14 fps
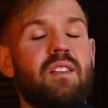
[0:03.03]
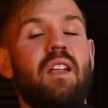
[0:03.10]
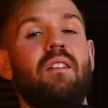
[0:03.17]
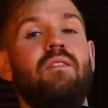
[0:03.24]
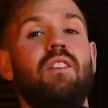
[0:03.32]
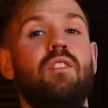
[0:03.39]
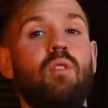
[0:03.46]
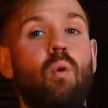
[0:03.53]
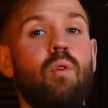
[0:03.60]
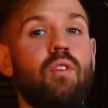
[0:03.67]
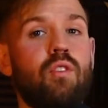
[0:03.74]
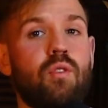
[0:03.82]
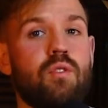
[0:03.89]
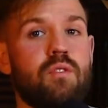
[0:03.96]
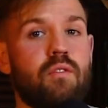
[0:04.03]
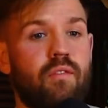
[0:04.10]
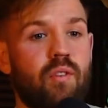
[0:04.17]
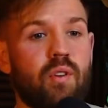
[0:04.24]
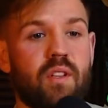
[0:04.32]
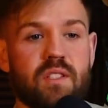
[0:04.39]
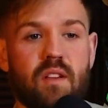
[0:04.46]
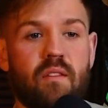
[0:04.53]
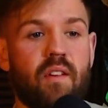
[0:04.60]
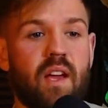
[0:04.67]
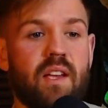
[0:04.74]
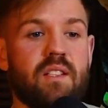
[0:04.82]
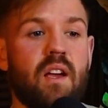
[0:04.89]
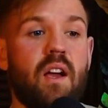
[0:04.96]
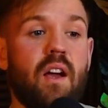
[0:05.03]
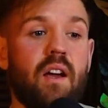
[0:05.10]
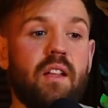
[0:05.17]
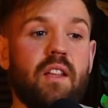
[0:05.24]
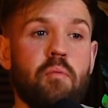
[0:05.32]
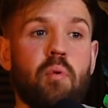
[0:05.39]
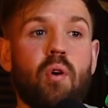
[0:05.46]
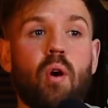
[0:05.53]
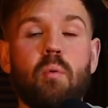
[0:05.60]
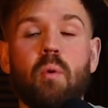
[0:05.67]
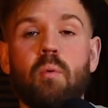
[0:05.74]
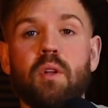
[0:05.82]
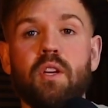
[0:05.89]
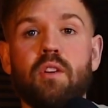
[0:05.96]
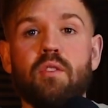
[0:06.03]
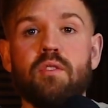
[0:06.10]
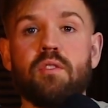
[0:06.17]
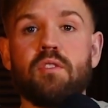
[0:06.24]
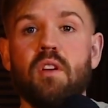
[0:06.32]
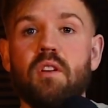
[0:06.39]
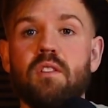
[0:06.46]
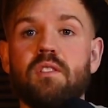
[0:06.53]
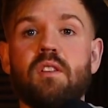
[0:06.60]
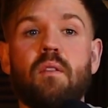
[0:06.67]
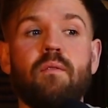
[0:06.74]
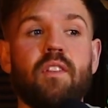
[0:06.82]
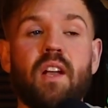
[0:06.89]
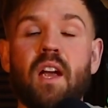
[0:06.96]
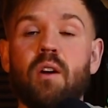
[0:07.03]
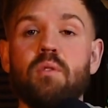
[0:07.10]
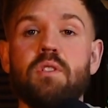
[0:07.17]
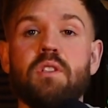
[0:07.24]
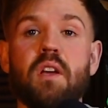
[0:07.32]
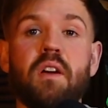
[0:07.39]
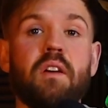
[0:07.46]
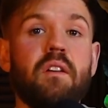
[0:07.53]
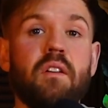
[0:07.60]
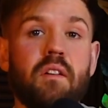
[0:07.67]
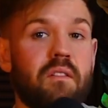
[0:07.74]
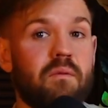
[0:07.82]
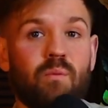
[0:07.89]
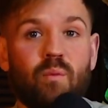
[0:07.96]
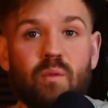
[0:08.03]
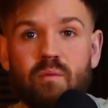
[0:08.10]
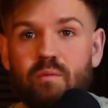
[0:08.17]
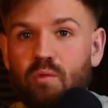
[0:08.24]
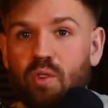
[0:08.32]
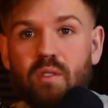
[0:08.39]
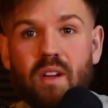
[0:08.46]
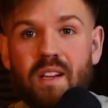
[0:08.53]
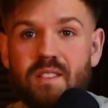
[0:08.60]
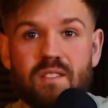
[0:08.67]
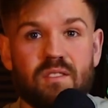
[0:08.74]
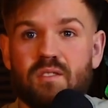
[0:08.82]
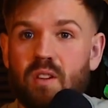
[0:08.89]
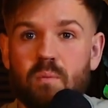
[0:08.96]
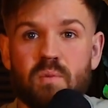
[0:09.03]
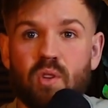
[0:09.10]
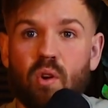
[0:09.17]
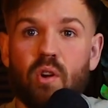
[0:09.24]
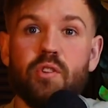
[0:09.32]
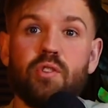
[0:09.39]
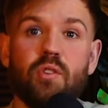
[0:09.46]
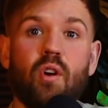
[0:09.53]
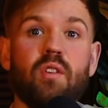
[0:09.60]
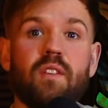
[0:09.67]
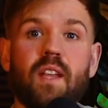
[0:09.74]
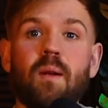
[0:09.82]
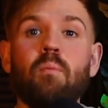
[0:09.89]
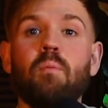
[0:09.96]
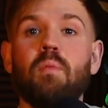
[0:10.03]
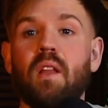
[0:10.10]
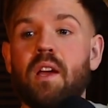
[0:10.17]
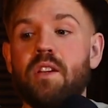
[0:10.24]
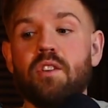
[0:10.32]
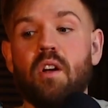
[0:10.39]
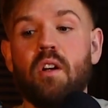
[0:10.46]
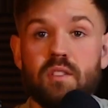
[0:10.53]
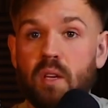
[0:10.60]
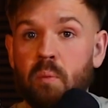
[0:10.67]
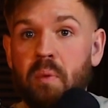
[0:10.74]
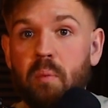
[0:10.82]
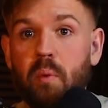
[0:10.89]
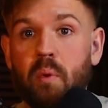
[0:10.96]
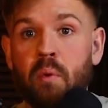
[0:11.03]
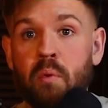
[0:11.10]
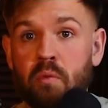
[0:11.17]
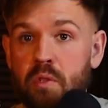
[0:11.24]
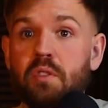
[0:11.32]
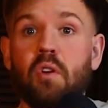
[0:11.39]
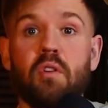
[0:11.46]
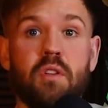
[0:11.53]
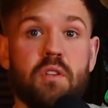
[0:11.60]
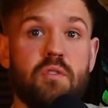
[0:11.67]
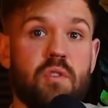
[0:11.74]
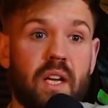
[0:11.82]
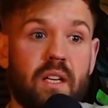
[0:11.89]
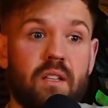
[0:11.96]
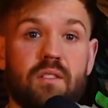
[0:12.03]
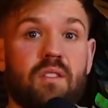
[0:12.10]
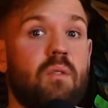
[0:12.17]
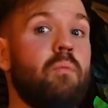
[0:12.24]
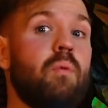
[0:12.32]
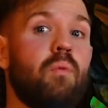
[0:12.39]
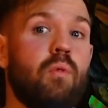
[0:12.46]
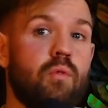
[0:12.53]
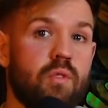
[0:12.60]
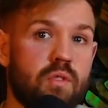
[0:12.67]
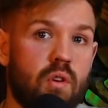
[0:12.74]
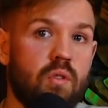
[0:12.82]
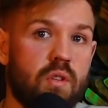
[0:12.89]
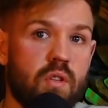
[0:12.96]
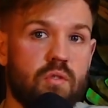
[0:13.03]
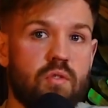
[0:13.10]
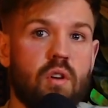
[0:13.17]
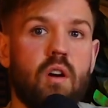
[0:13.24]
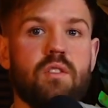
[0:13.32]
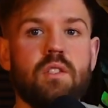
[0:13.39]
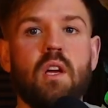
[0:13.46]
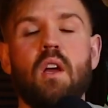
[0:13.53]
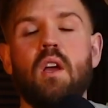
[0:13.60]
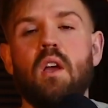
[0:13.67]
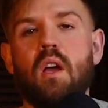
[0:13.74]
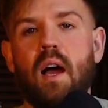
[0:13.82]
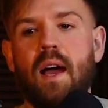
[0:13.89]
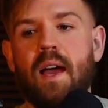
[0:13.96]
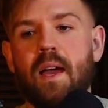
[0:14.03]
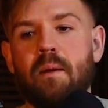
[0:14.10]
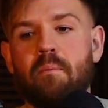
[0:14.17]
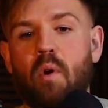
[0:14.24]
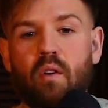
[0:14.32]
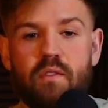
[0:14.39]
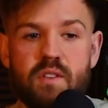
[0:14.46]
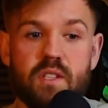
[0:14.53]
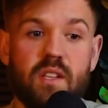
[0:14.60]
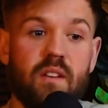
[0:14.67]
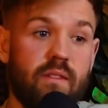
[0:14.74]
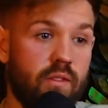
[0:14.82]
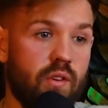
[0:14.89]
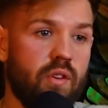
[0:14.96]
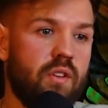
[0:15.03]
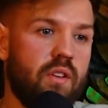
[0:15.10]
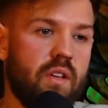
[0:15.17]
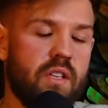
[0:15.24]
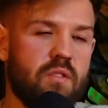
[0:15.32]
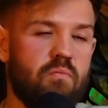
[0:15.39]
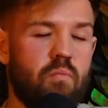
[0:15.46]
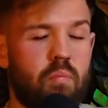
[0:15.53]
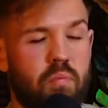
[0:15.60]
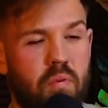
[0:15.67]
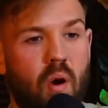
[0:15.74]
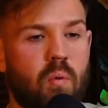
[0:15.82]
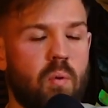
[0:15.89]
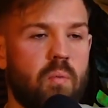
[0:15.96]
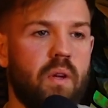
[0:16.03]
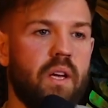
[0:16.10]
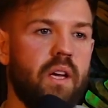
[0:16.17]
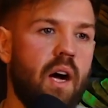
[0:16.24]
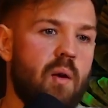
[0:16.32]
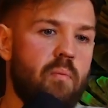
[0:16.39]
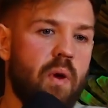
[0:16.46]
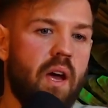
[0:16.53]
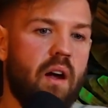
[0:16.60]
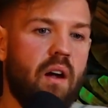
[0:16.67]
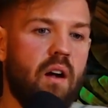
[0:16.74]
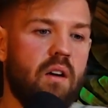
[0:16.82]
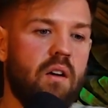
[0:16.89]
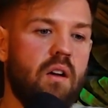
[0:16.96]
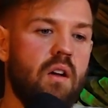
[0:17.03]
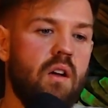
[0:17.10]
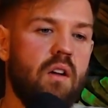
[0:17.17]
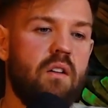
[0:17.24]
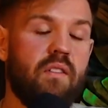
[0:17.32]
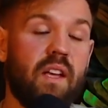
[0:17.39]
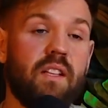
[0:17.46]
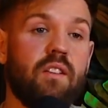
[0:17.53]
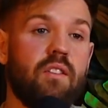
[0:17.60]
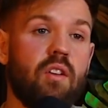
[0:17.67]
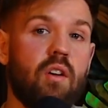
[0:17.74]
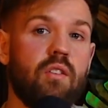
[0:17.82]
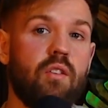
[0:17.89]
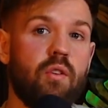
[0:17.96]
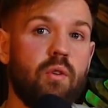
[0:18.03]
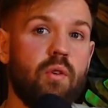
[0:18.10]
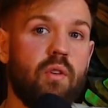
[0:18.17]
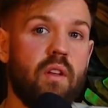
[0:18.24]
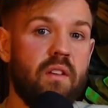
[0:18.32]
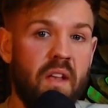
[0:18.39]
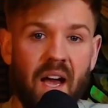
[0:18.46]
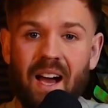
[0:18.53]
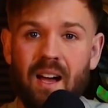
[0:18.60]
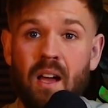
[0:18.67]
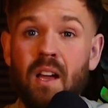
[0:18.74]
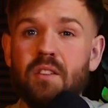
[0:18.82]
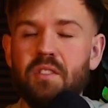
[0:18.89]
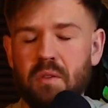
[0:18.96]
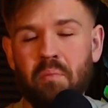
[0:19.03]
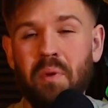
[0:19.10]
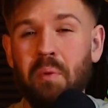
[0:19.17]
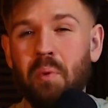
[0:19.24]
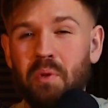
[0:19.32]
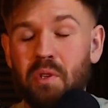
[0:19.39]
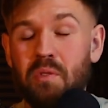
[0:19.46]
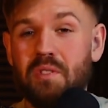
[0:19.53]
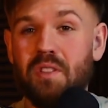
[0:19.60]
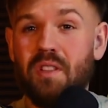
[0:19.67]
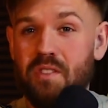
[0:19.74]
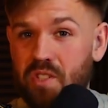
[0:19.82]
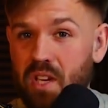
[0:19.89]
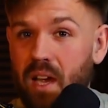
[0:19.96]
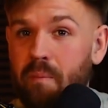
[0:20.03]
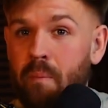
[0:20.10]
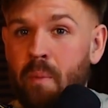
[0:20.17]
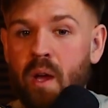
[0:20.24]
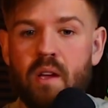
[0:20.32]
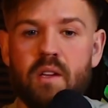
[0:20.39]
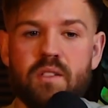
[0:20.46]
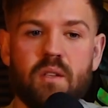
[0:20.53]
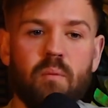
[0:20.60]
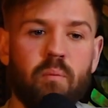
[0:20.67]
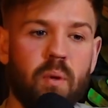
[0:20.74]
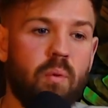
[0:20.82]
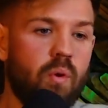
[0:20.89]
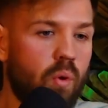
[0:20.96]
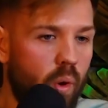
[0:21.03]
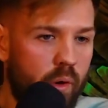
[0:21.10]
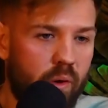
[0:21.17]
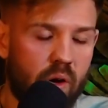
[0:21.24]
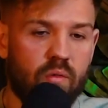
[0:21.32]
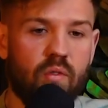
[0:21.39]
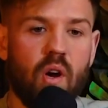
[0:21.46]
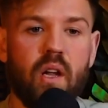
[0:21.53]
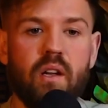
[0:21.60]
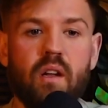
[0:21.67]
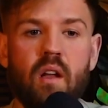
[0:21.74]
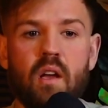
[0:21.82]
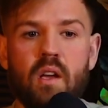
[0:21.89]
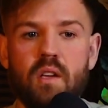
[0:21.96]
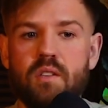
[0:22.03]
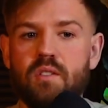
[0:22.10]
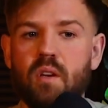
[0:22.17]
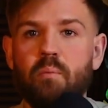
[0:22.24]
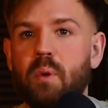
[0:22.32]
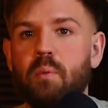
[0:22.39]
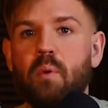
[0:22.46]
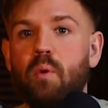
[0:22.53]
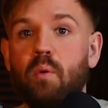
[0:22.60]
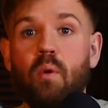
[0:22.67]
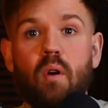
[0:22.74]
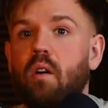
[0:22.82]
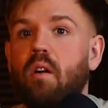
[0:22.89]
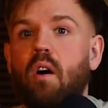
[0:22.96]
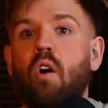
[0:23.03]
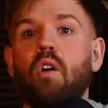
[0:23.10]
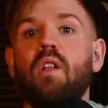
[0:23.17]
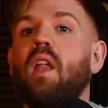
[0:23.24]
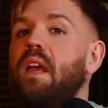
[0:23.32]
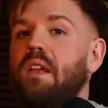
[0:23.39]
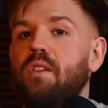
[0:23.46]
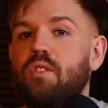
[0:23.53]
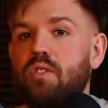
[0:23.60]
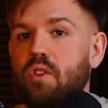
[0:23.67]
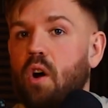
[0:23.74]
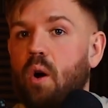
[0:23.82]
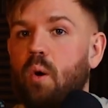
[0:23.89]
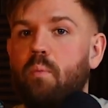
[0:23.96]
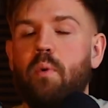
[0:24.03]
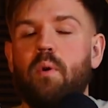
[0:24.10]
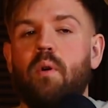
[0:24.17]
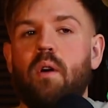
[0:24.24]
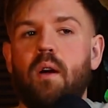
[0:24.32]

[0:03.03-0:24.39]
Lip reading: And if they don't use food as a vice, they probably use something else that is some sort of short-term pleasure. Some people resort to drink, some people resort to drugs. Obviously, food is probably a better thing to turn to than that. Some people use the gym, some people go out a run, some people online shop.